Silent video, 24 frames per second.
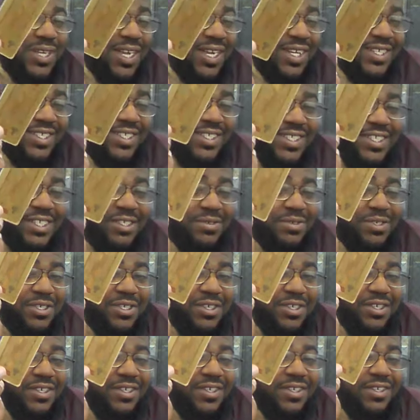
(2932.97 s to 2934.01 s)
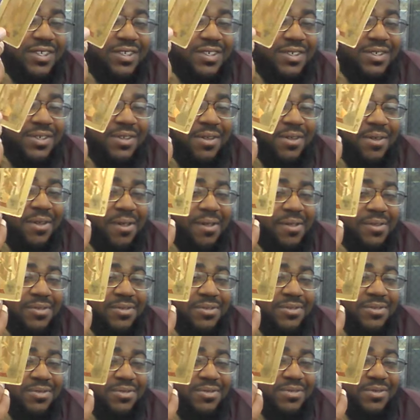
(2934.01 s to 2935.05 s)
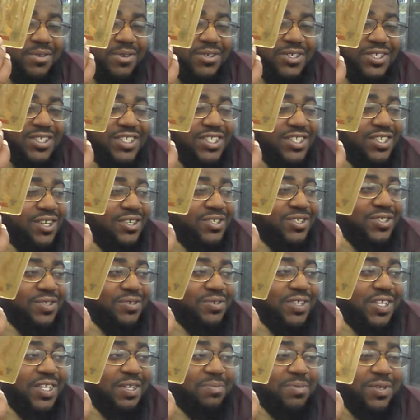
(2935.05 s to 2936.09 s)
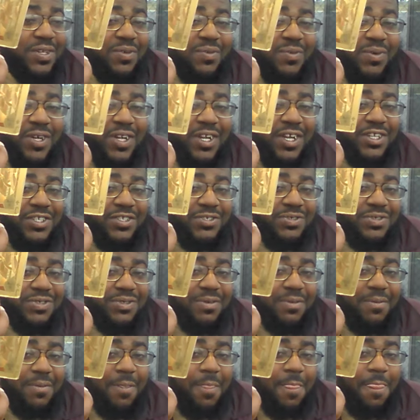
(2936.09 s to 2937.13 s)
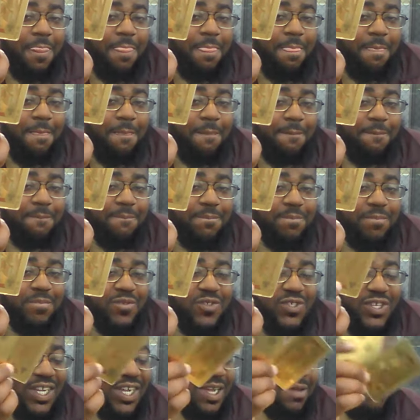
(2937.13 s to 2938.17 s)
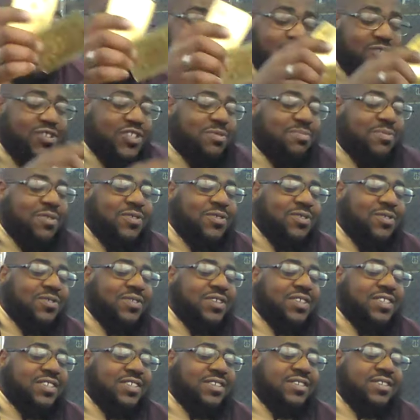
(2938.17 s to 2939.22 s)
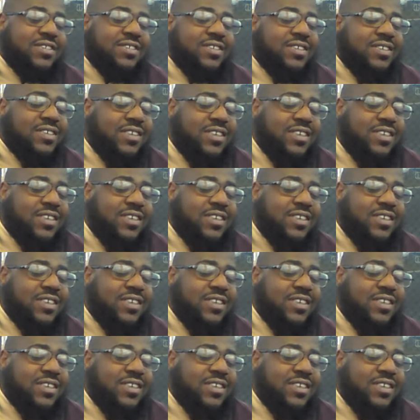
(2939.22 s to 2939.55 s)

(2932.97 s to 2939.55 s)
We got a secret here. Or this is also keeping it 100 sorry, I put more smoke on this.